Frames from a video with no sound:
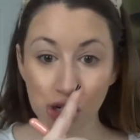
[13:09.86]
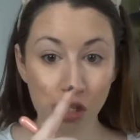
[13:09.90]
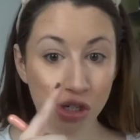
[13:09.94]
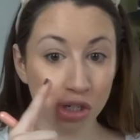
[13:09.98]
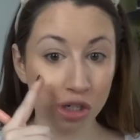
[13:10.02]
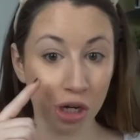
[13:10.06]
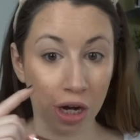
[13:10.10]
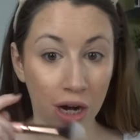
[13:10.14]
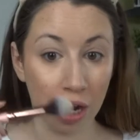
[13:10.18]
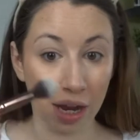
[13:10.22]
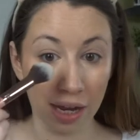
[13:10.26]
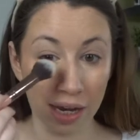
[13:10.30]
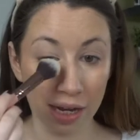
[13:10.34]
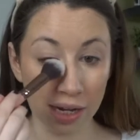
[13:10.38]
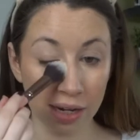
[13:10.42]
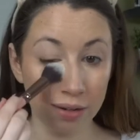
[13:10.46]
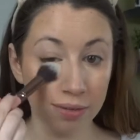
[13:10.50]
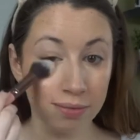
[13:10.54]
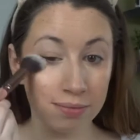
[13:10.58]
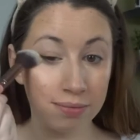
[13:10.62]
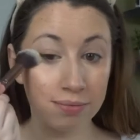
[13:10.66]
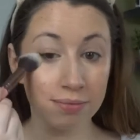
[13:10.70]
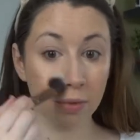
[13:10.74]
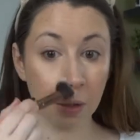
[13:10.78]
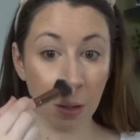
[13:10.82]

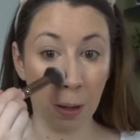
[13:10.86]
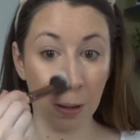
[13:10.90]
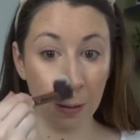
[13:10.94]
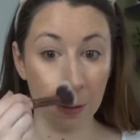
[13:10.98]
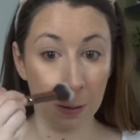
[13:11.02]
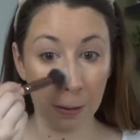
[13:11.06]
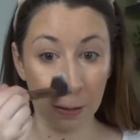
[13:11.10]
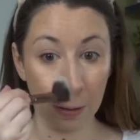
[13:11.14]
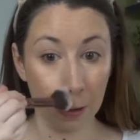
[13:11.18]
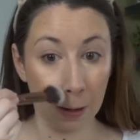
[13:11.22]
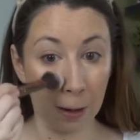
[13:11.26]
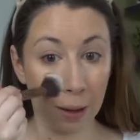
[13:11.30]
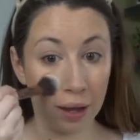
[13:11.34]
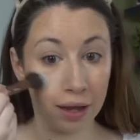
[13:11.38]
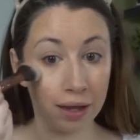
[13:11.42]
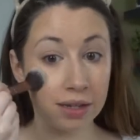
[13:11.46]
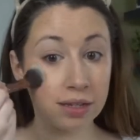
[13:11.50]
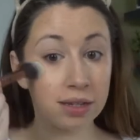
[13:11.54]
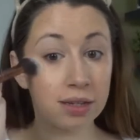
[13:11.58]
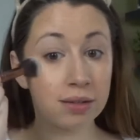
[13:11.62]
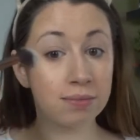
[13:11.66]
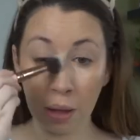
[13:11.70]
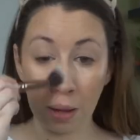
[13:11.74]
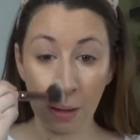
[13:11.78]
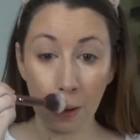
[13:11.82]
shine under the
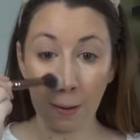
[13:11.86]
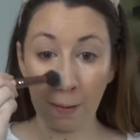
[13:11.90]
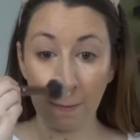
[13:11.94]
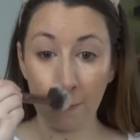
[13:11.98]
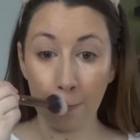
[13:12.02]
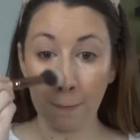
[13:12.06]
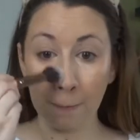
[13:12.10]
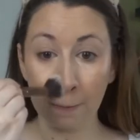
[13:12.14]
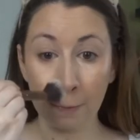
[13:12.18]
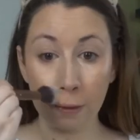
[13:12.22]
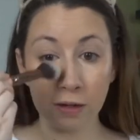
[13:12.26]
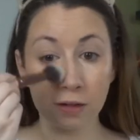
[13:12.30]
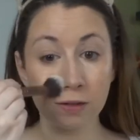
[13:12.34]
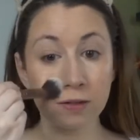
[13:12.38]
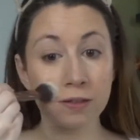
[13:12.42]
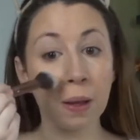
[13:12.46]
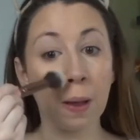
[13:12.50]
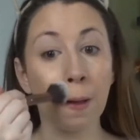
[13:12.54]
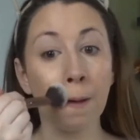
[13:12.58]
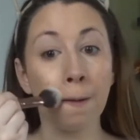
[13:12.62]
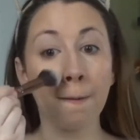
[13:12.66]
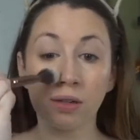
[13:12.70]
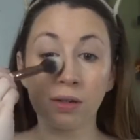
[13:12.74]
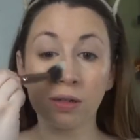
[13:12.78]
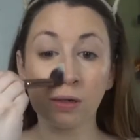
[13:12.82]
eyes. I'm just gonna
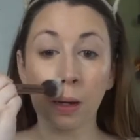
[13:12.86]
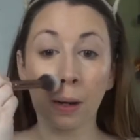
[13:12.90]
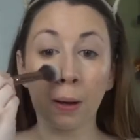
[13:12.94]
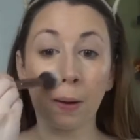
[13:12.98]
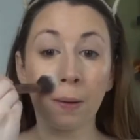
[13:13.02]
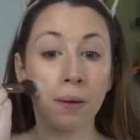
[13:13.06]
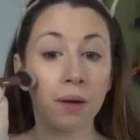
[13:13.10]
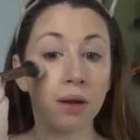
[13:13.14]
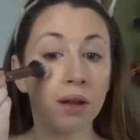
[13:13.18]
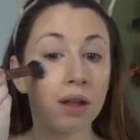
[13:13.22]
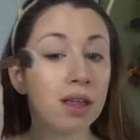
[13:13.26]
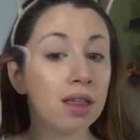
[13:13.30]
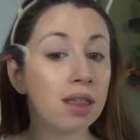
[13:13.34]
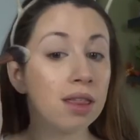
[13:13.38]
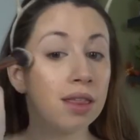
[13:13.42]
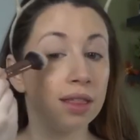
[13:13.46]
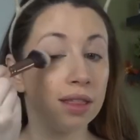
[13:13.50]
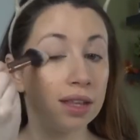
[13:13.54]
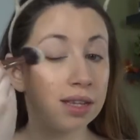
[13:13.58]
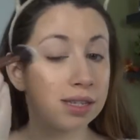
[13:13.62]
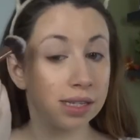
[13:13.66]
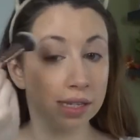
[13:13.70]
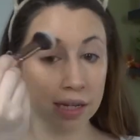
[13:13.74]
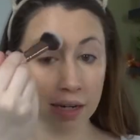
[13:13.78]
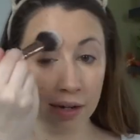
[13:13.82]
set down in
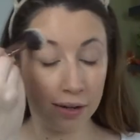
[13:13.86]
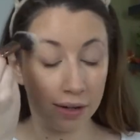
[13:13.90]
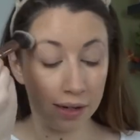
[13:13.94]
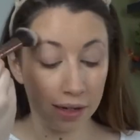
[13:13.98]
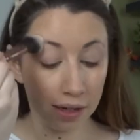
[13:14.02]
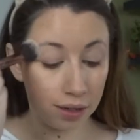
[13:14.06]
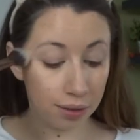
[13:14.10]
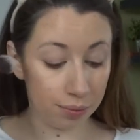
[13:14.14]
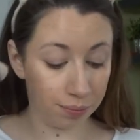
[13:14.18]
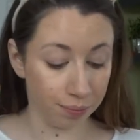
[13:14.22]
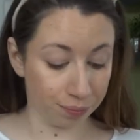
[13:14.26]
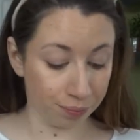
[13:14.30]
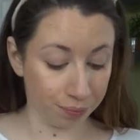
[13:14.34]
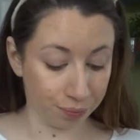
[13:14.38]
this area.